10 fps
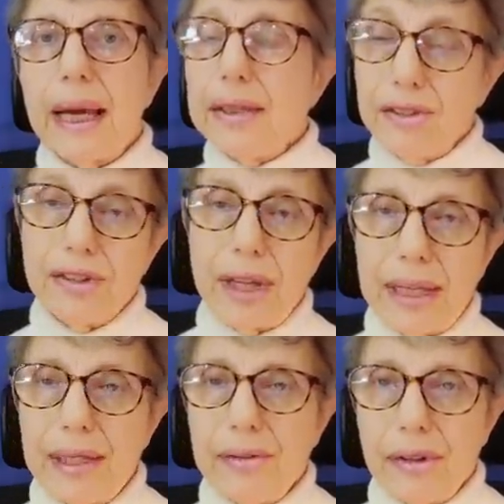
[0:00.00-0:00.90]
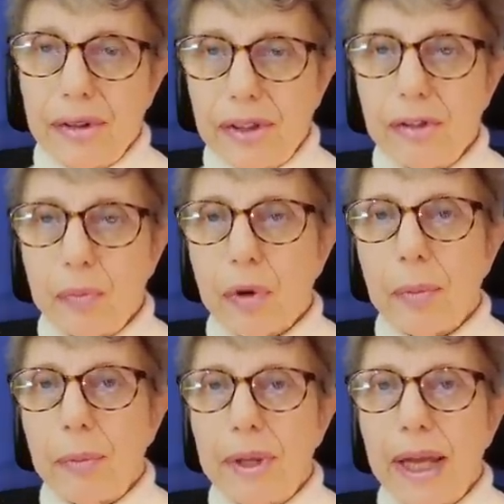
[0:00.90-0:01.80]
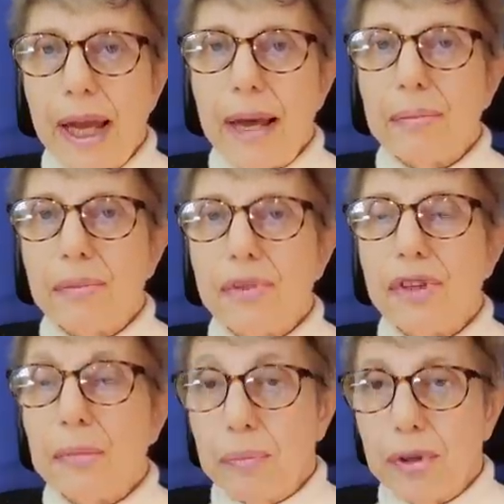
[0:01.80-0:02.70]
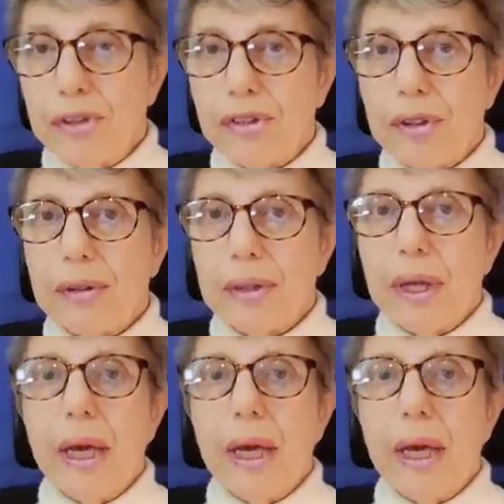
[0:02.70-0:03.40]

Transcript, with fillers: I'd say that this probably happened in prison